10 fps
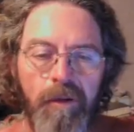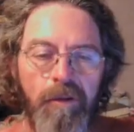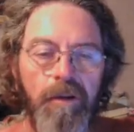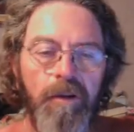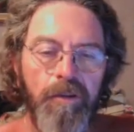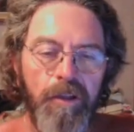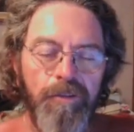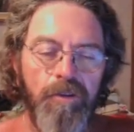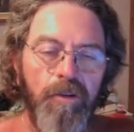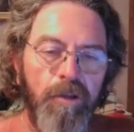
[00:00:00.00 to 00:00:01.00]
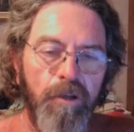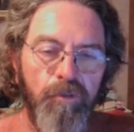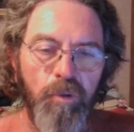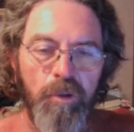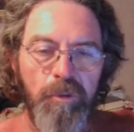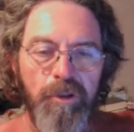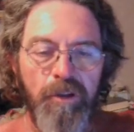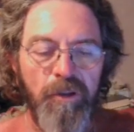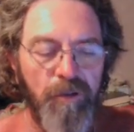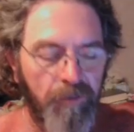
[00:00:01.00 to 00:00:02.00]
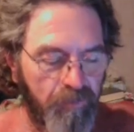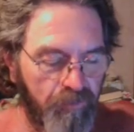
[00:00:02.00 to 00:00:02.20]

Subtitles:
Yeah, that's all everywhere but here.